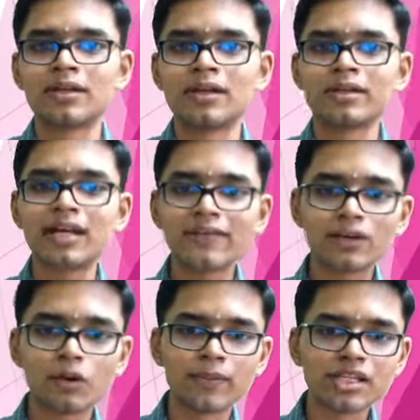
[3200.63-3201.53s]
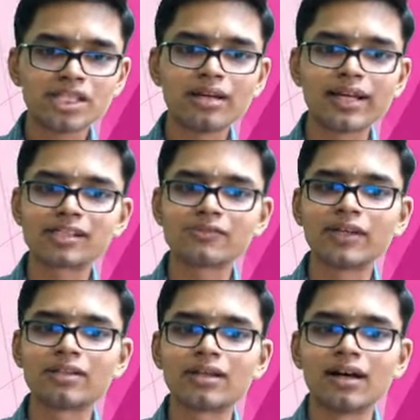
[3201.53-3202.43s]
There were commercial links
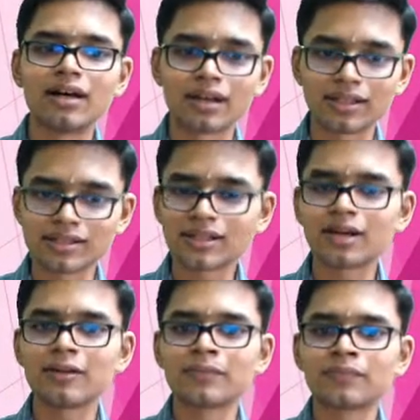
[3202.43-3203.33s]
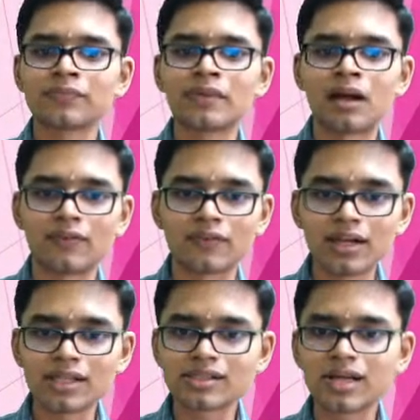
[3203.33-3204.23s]
with Rajasthan,
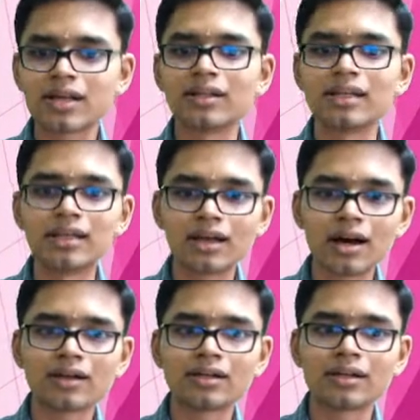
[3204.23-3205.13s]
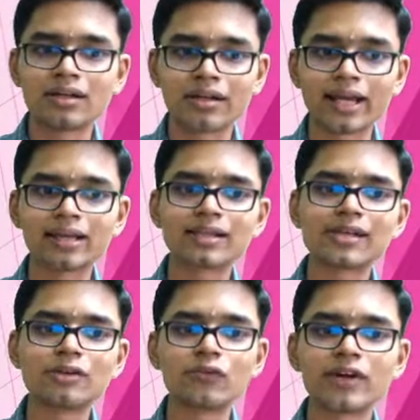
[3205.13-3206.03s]
Afghanistan, Iran, Tigris
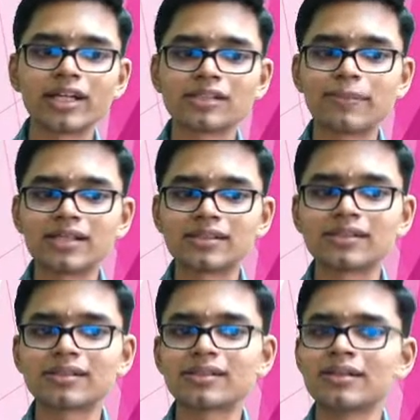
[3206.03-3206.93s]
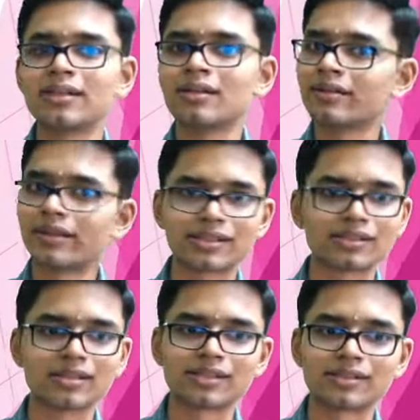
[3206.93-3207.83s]
and Euphrates basins,
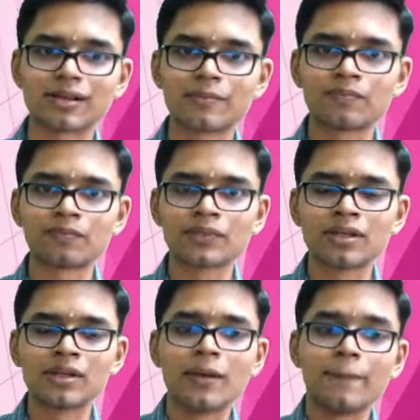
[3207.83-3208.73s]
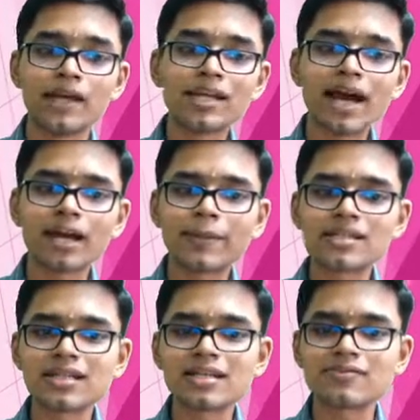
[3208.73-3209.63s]
etc. etc. Many Harappan
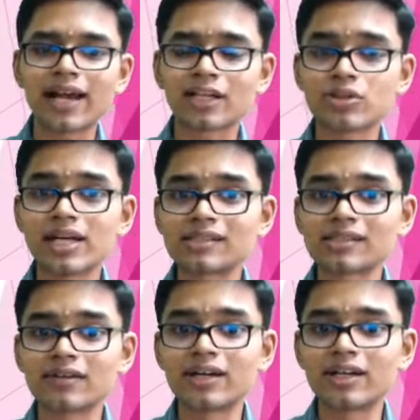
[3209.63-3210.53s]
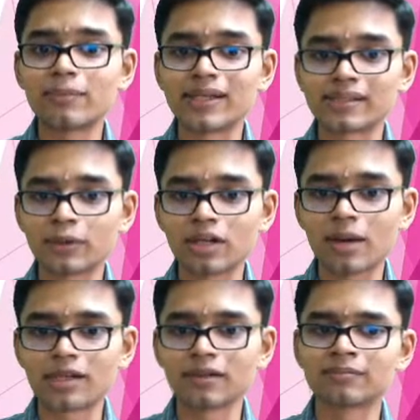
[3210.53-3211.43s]
seals were actually discovered in Mesopotamia,